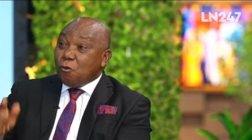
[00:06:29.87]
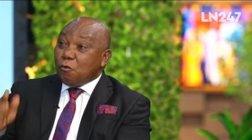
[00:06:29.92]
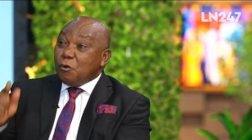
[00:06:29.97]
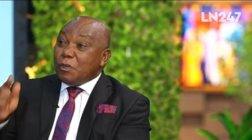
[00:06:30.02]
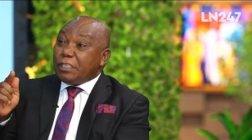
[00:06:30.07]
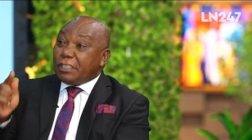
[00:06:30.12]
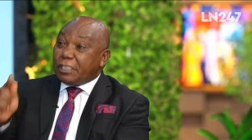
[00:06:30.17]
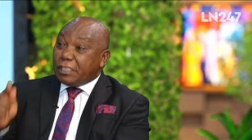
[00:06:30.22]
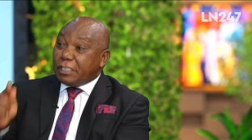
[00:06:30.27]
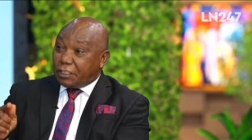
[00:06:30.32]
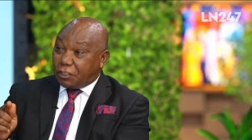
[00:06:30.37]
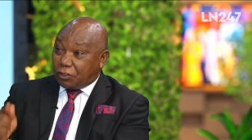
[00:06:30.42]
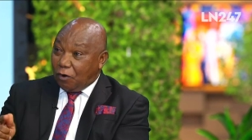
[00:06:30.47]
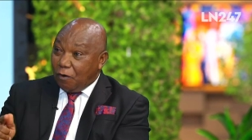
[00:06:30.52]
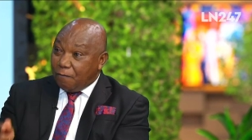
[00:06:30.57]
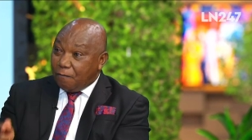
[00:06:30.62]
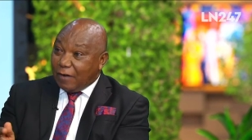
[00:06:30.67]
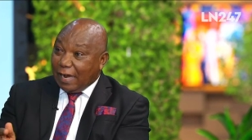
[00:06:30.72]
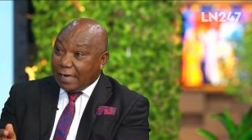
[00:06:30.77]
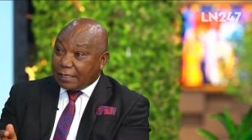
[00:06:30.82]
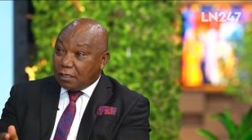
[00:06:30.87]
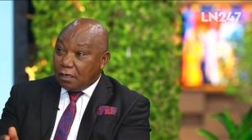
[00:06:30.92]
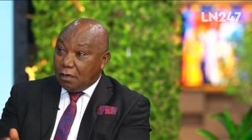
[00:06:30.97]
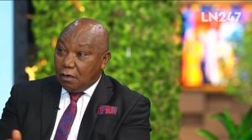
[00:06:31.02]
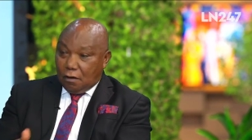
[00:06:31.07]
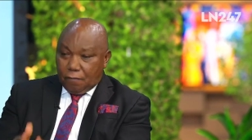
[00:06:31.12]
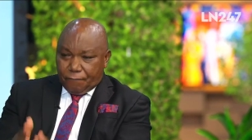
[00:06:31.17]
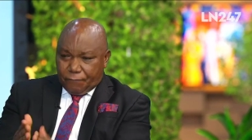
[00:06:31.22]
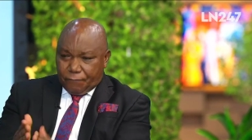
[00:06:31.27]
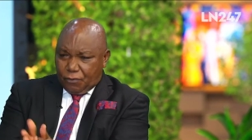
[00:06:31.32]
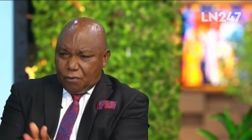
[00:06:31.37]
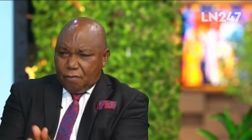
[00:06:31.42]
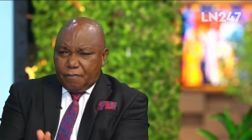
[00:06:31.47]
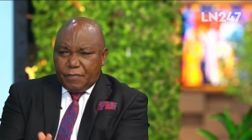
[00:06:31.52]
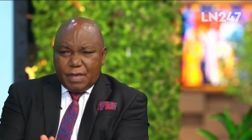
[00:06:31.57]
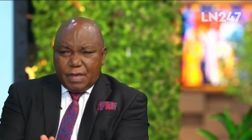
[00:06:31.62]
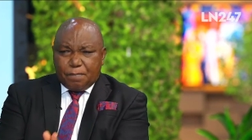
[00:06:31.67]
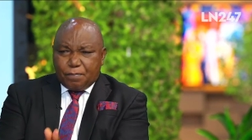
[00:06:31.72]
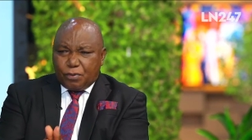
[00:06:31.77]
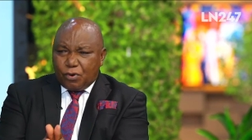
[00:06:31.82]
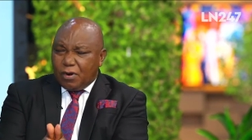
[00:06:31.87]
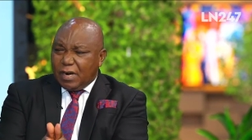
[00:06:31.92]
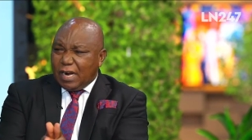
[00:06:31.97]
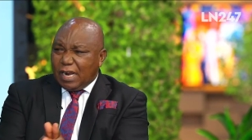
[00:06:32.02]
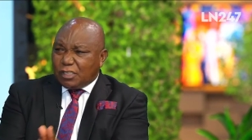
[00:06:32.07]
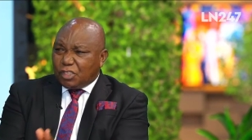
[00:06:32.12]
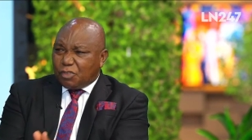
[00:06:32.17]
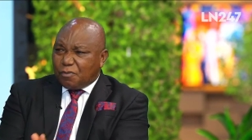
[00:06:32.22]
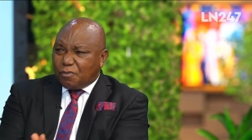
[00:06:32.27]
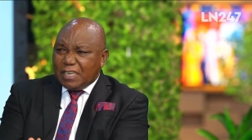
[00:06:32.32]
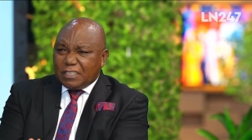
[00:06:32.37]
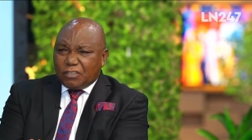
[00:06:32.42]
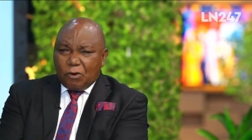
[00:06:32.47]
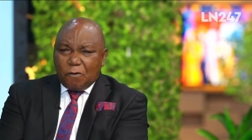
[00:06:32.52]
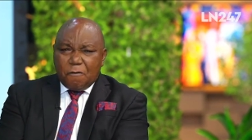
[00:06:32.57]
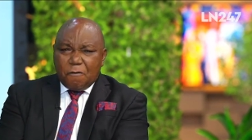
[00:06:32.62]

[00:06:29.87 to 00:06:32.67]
we discovered from the pronouncement